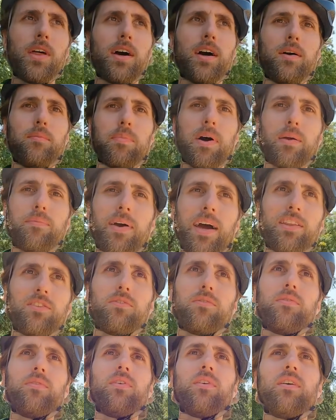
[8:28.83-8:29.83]
the bike path
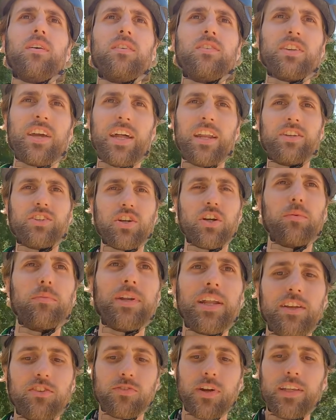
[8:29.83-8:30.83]
kind of
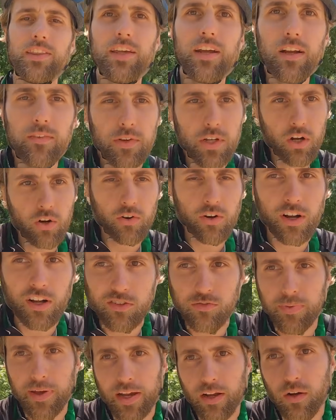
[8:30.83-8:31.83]
terminates right there if you don't
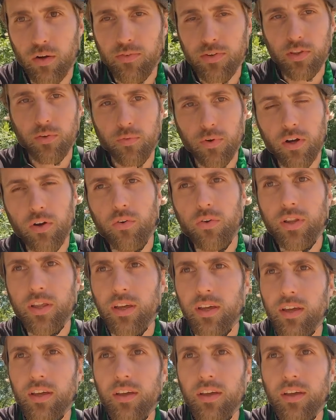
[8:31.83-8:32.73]
cross back over the road.